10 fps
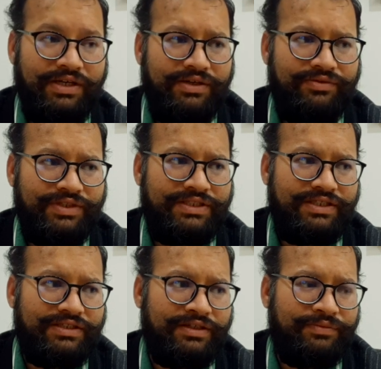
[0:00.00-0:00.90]

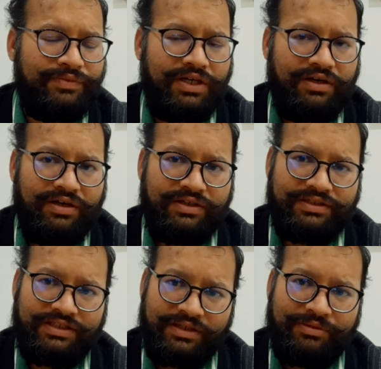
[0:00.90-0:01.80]
visited
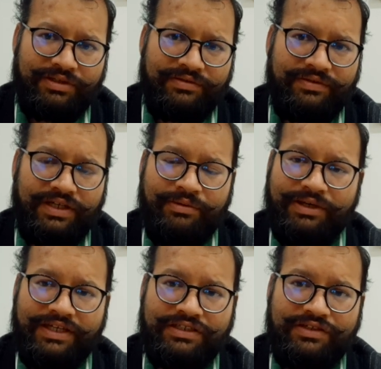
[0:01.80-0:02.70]
some German
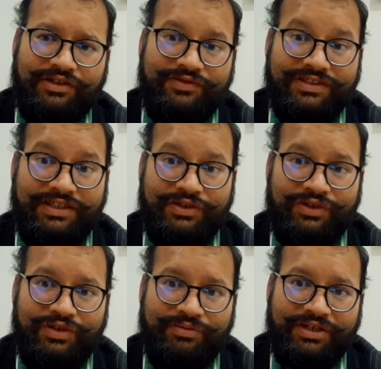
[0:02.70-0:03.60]
immigration office. They
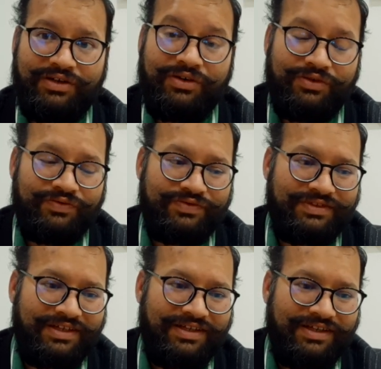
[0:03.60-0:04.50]
told me, oh,
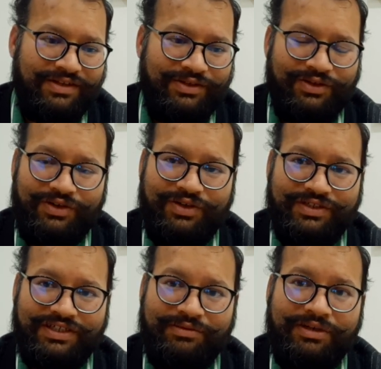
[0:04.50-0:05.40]
you don't
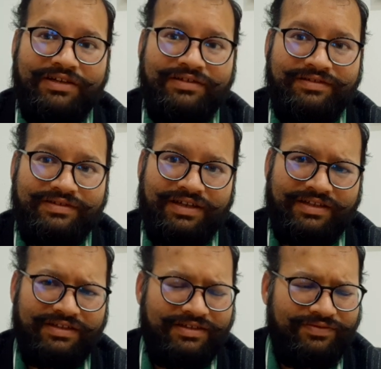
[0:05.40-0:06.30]
know German?
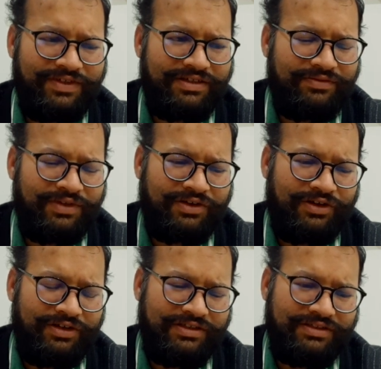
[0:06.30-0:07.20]
And we
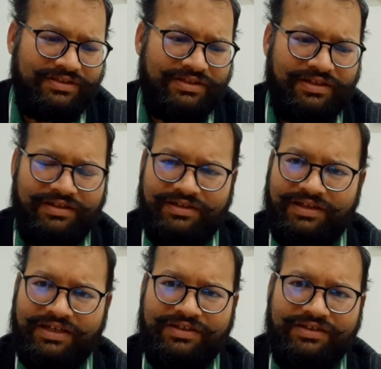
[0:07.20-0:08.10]
called in
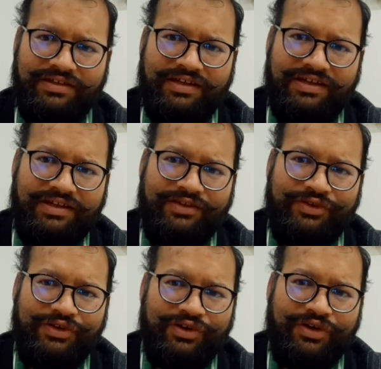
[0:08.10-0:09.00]
like,
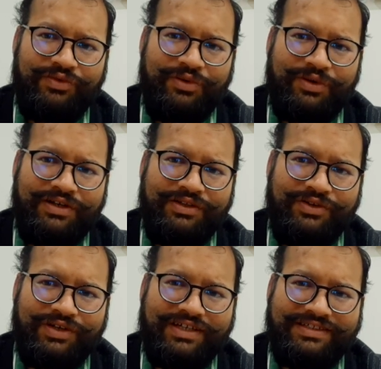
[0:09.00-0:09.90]
if in normal wording,
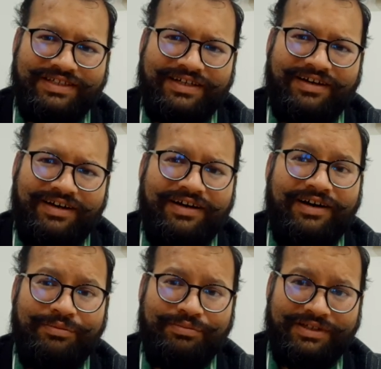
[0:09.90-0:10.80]
you can say
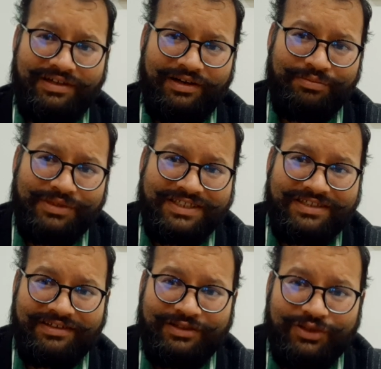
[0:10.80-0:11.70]

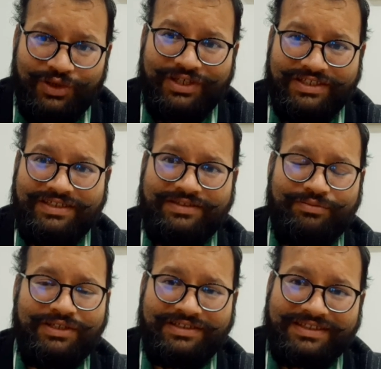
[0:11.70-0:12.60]
ambition Deutsch,
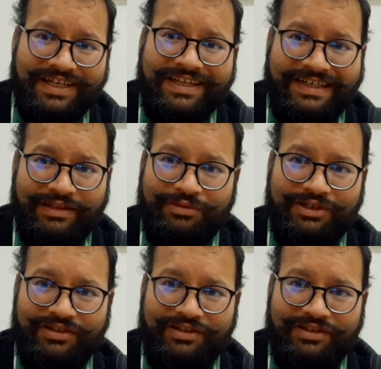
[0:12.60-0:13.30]
means a little bit